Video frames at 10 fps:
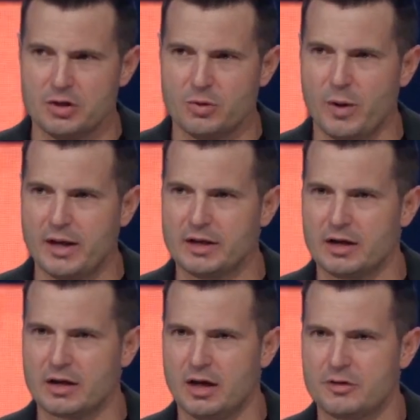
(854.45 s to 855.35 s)
You're
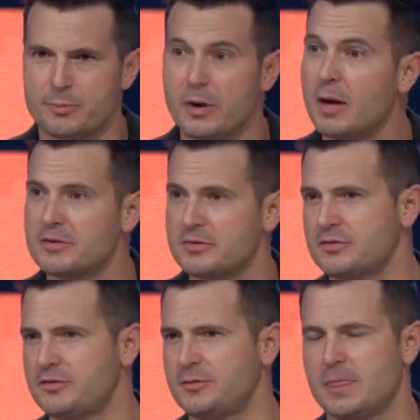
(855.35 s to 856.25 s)
waiting on God's
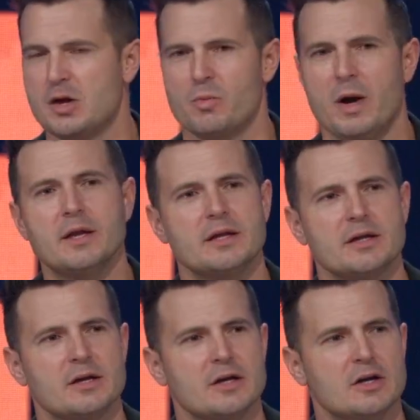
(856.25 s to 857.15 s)
promises. You're
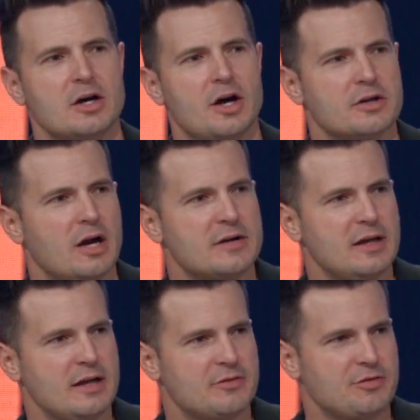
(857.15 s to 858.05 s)
waiting on God
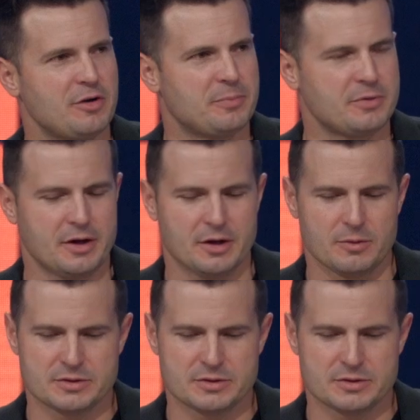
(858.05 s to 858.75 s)
to answer a prayer.